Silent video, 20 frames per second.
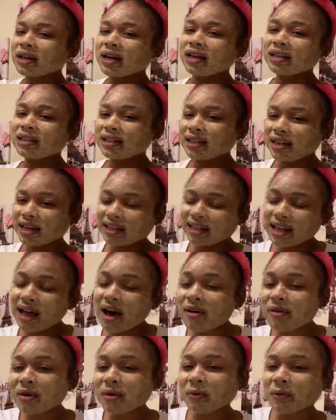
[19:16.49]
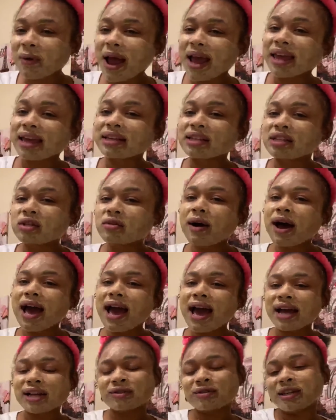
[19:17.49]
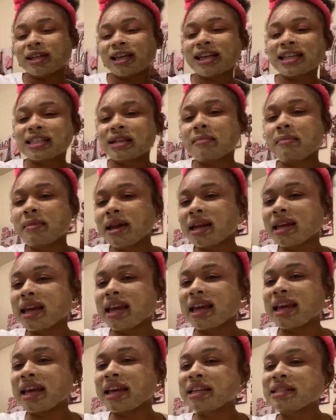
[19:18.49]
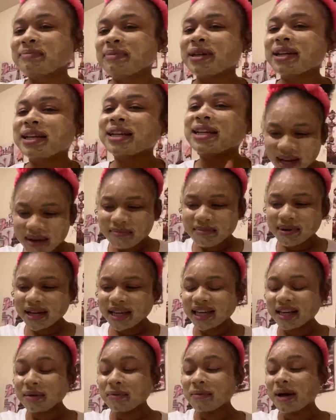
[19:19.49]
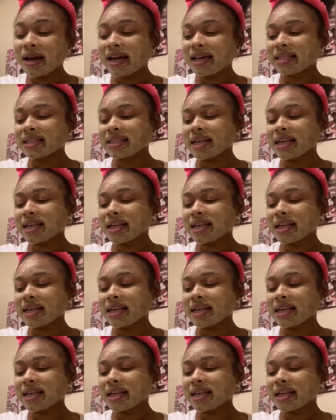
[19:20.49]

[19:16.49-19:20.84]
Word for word: a little clothing rack until I actually get some mannequin heads but but anyways